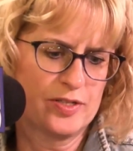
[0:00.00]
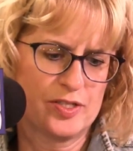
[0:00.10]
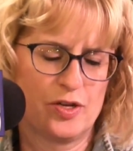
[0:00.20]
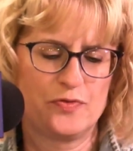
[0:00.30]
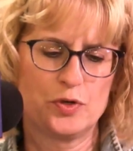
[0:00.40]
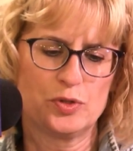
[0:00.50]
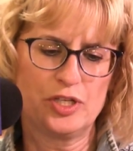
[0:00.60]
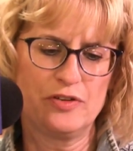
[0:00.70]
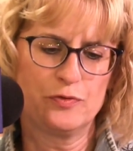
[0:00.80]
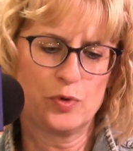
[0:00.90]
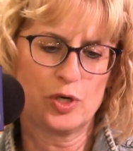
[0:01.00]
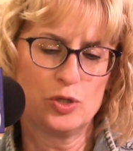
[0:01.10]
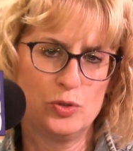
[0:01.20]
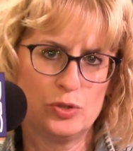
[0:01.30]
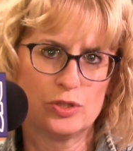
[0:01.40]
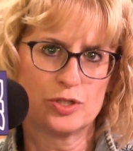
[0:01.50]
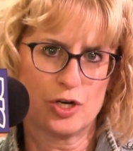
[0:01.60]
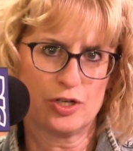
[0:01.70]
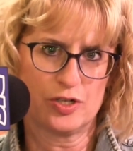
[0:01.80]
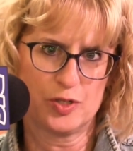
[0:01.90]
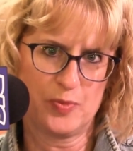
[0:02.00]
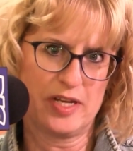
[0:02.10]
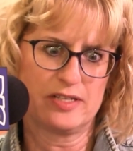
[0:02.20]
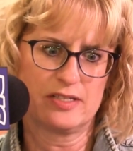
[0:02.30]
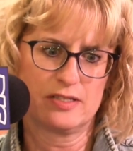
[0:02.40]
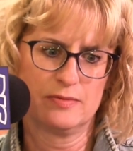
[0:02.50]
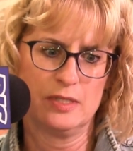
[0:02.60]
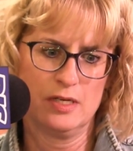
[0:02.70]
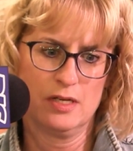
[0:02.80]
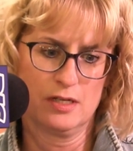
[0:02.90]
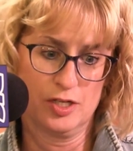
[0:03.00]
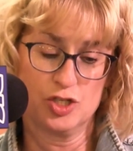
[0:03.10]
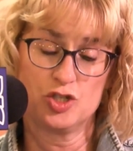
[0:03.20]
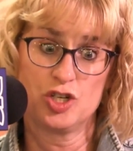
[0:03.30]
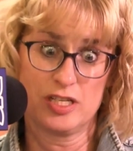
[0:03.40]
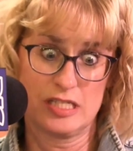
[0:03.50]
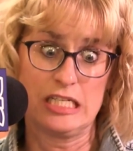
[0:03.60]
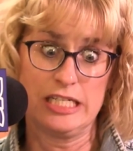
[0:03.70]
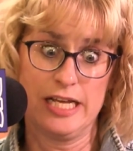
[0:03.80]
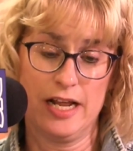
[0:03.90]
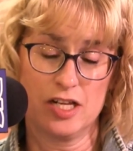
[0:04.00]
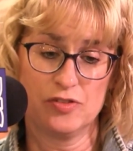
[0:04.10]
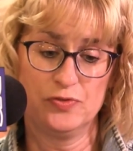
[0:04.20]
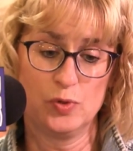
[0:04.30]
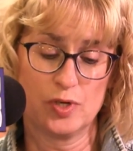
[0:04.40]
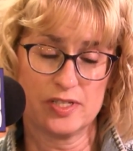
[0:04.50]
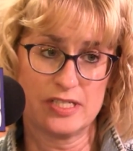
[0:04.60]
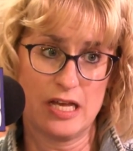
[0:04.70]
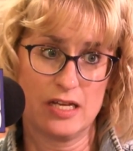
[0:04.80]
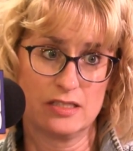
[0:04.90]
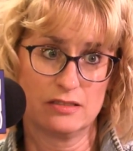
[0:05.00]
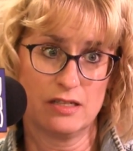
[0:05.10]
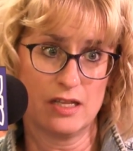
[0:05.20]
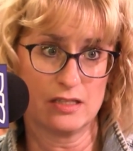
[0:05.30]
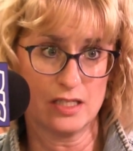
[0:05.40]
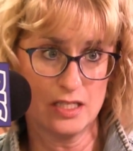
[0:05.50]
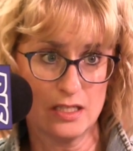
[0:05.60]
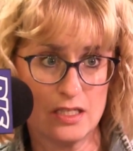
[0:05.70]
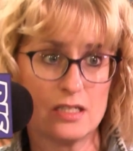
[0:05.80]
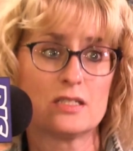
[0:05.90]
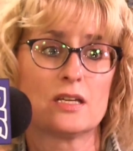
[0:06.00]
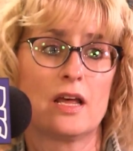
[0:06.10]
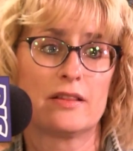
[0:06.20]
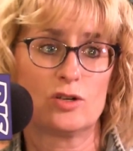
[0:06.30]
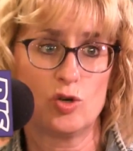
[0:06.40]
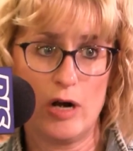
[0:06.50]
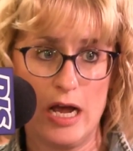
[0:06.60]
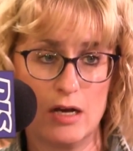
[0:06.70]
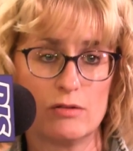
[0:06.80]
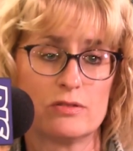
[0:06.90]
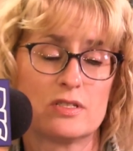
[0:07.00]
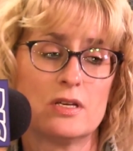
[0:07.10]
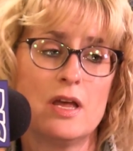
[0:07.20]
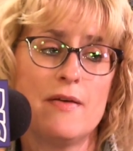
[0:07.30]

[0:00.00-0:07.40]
So if you're looking for a cooler, darker space, because you just need to get out of the Florida sun and the heat and the crowds,